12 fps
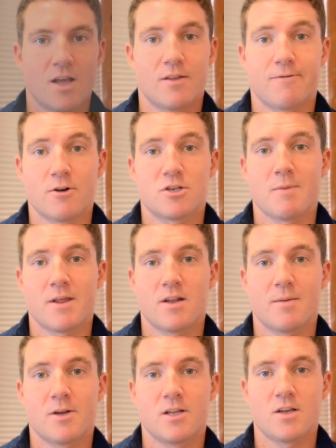The first method
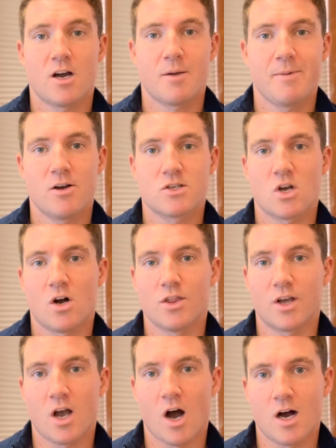I'm going to talk about is called
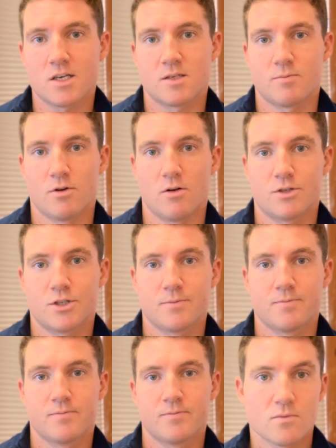the cost approach,
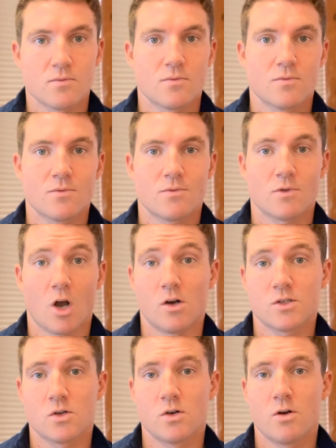
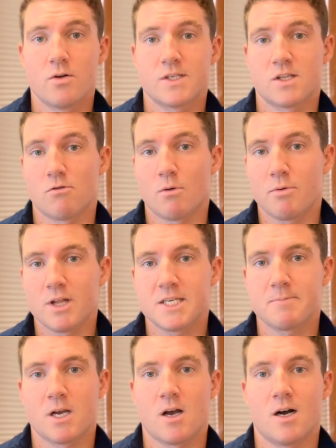also known as the
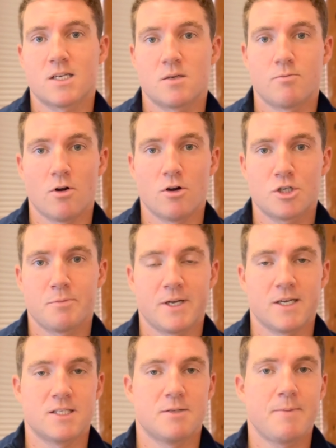replacement cost approach
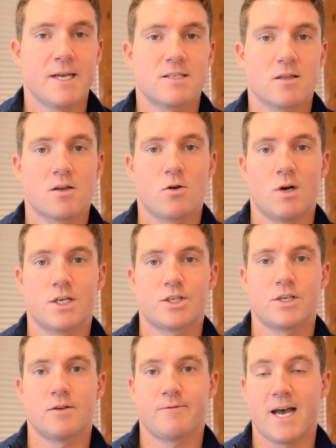because it's based on the
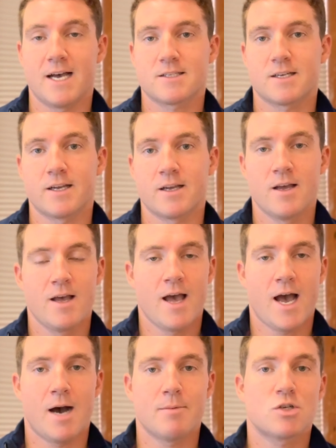question of asking
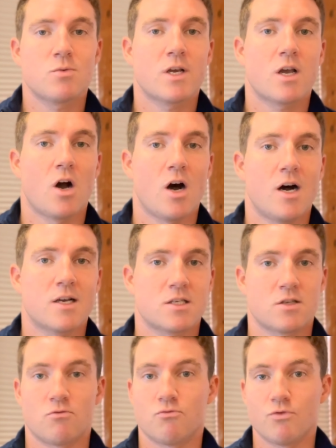how much would it cost
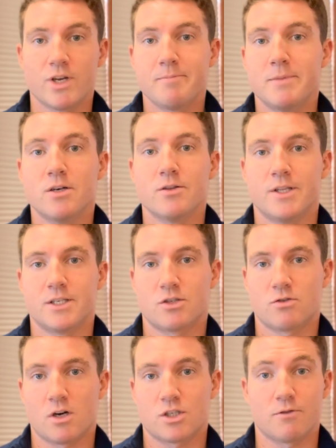to rebuild this
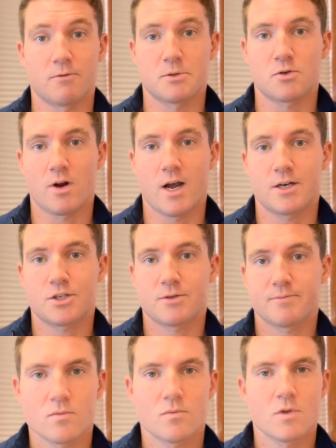structure from scratch.
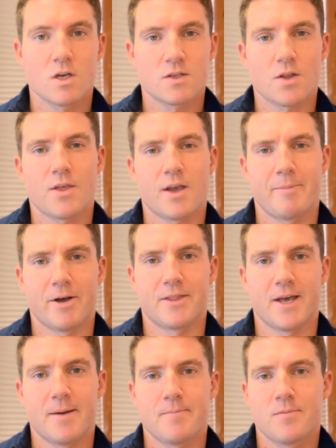So think about
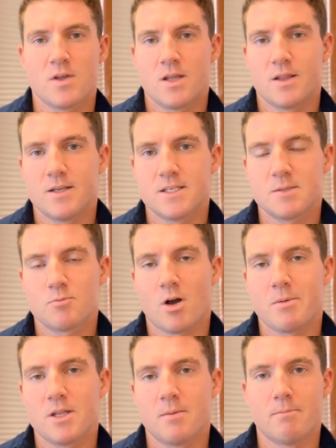that. This is
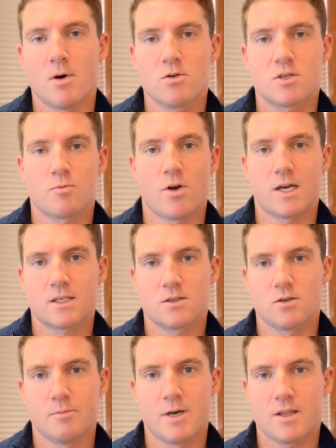probably the most
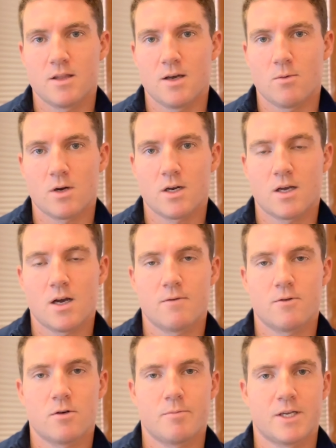practical method that we're going to
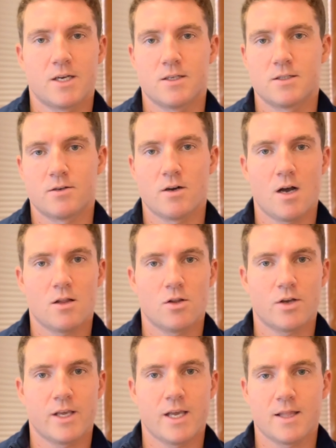cover because you're not
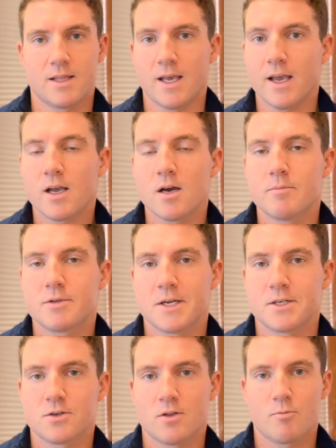looking at the income
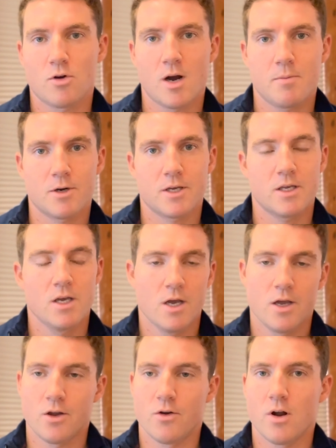potential of the property,
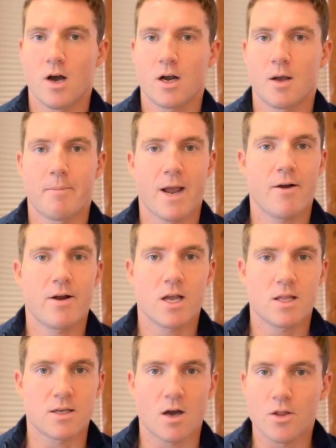you're not comparing
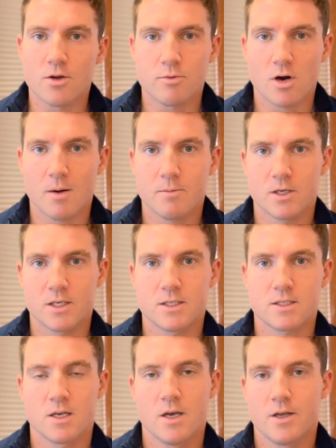it to other
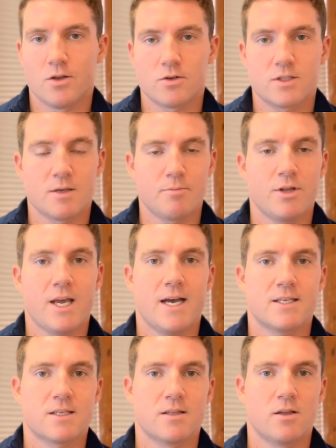properties, you're simply
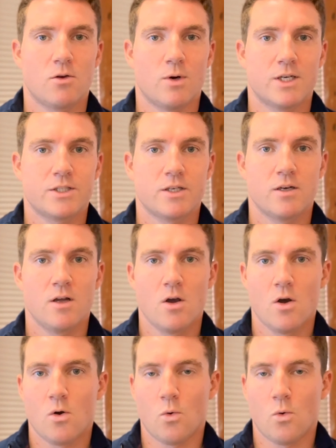asking the question,